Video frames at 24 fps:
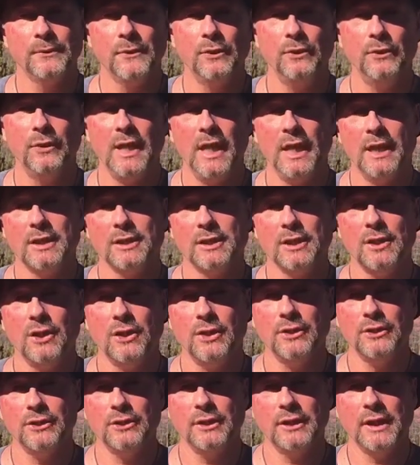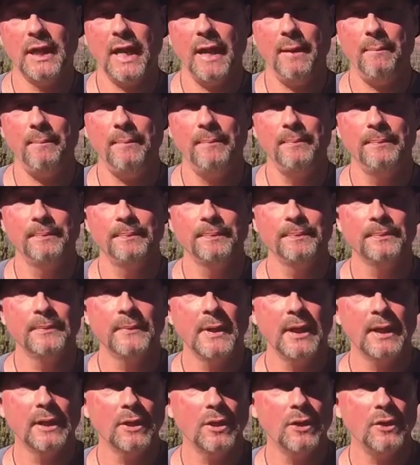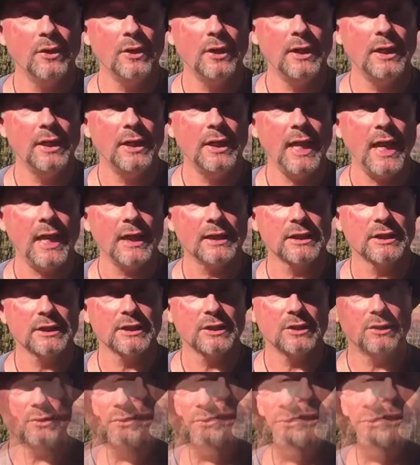Do that as long as you can, then go to the next.